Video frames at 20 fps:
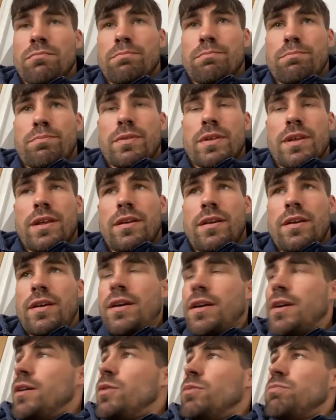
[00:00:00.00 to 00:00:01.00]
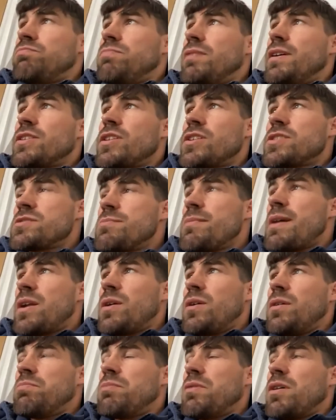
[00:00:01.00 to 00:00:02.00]
Yeah, it doesn't
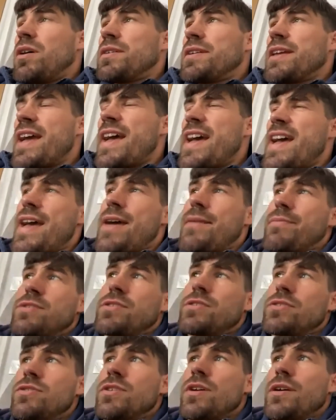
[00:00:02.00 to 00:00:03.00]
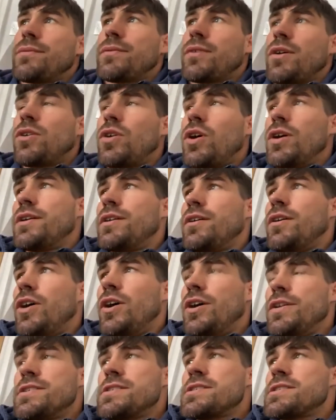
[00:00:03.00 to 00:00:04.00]
matter. yeah, to, like I
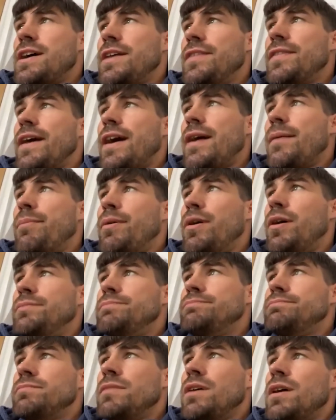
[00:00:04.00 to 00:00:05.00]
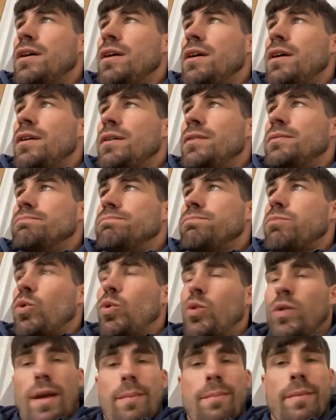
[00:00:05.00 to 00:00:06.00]
understand that, but all
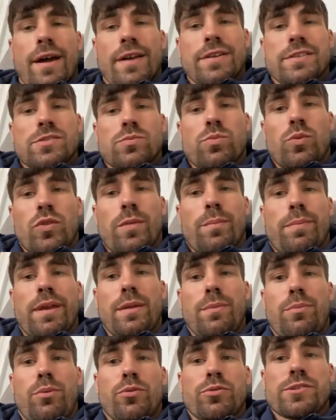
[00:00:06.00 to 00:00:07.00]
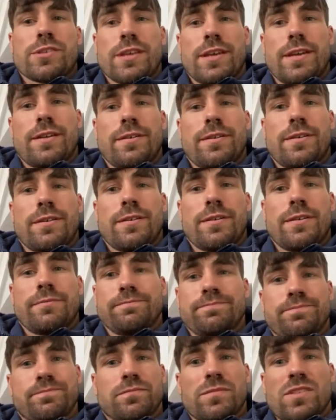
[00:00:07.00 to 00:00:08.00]
that matters is what the people see.
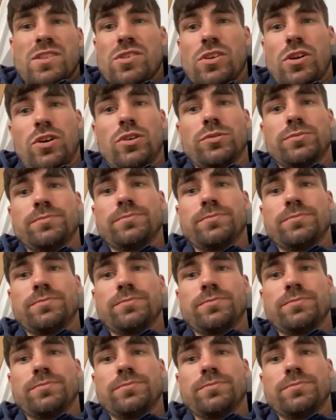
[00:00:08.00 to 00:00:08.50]
So